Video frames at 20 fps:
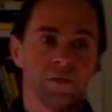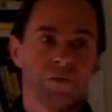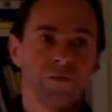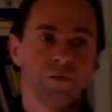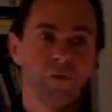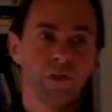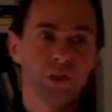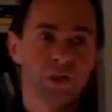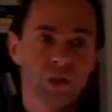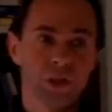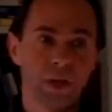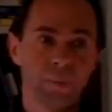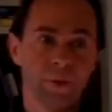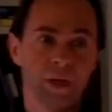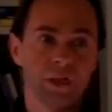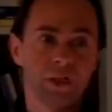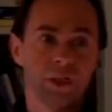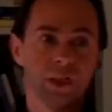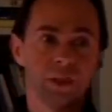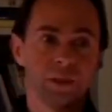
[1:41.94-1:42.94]
The first
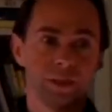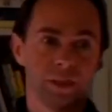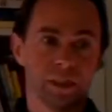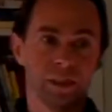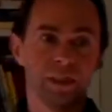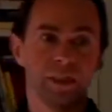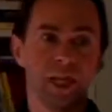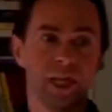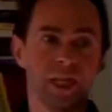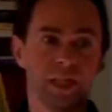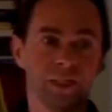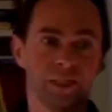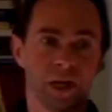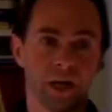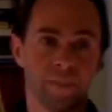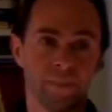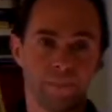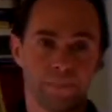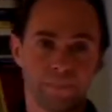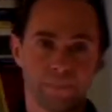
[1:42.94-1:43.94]
dimension is daily
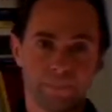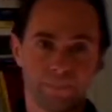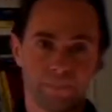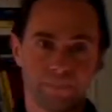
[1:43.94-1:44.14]
time.